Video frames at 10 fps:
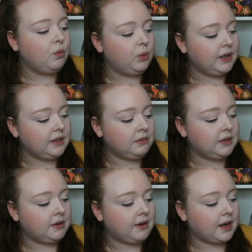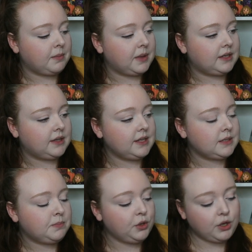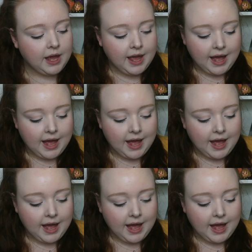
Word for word: really, really recommended this book.